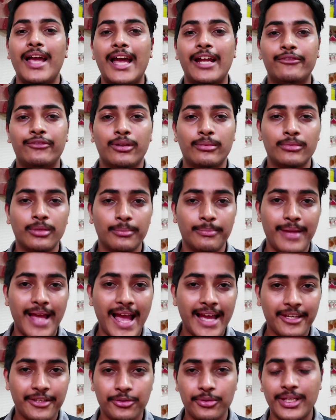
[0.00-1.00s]
and from the
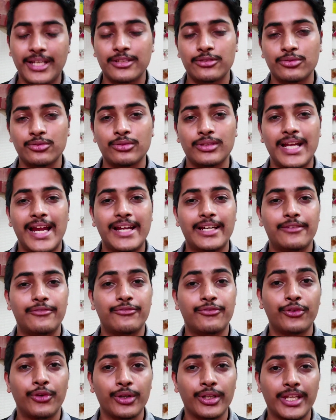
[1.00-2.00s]
back you can shoot
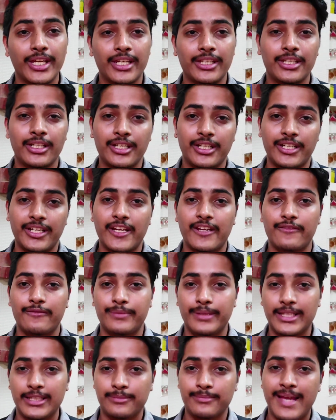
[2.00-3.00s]
at 4K 30
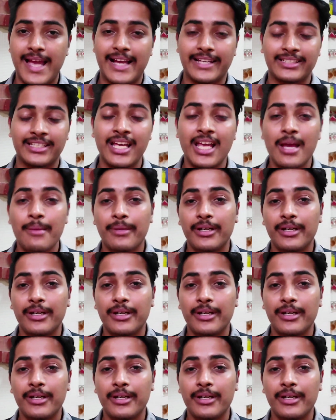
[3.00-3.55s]
fps max.